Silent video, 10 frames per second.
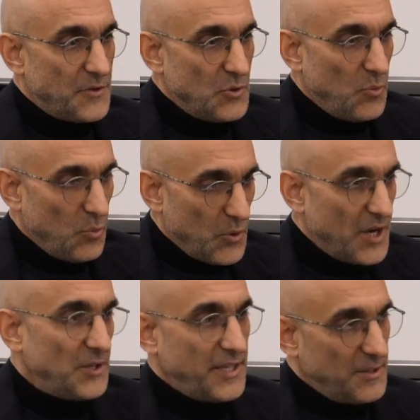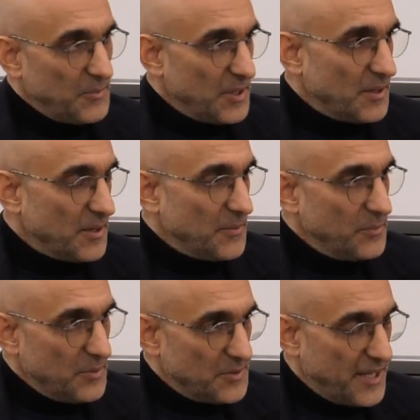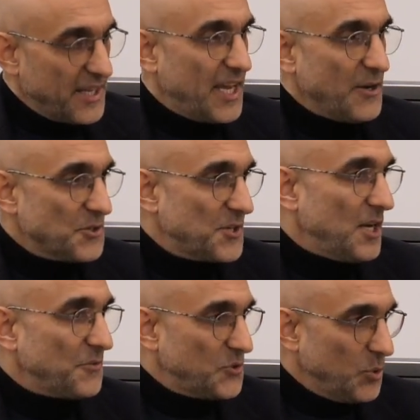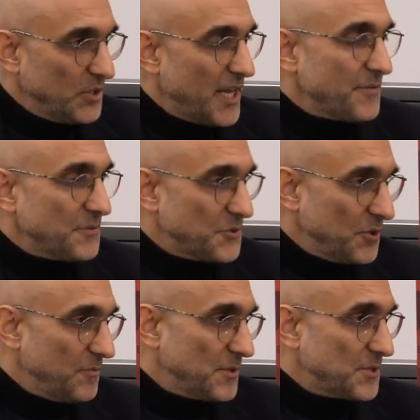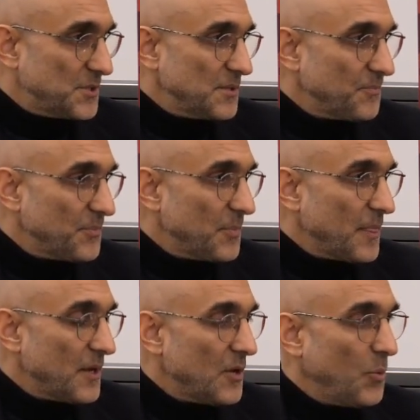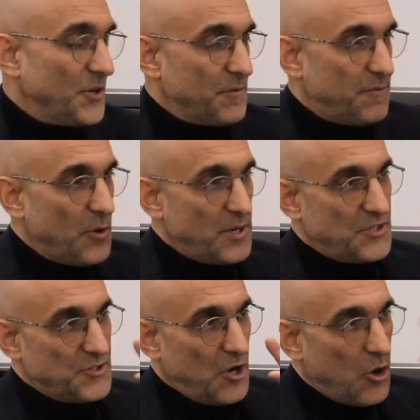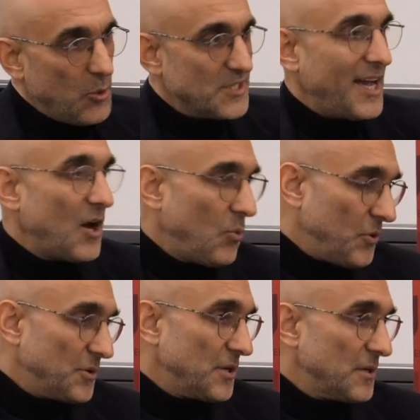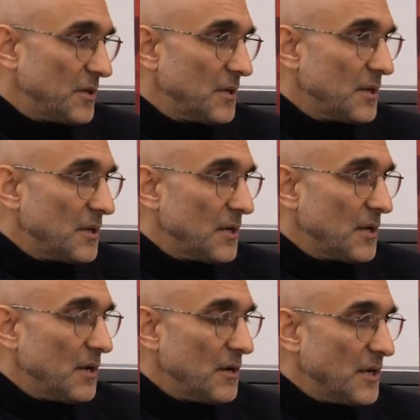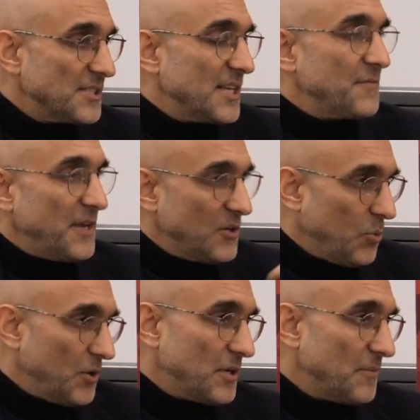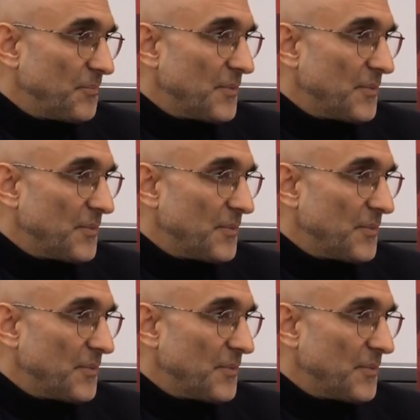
you really dedicate yourself to a life of service, when your focus is always outward instead of inward,